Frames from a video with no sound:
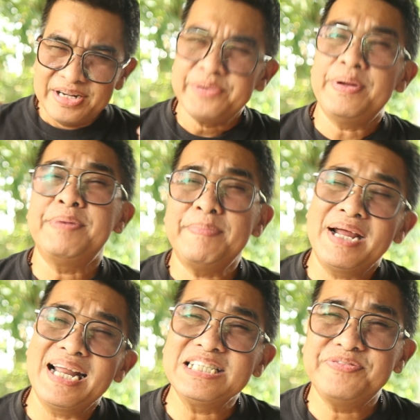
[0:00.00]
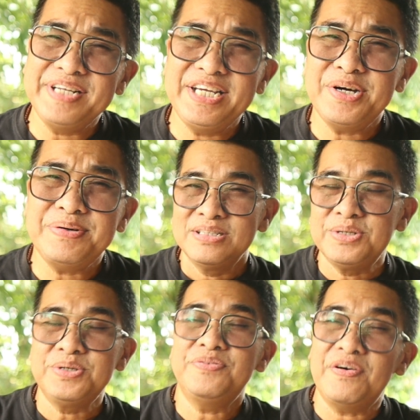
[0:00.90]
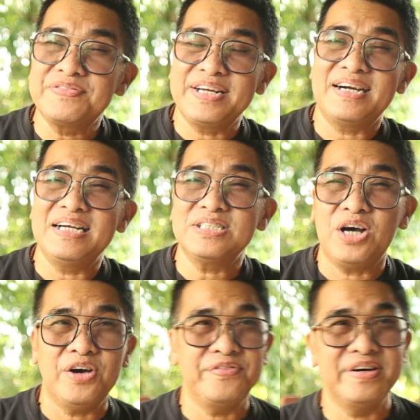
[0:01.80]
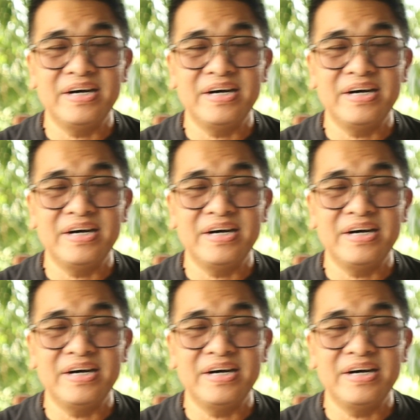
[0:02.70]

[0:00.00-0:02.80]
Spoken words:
Remember my last video? The roof of terrace of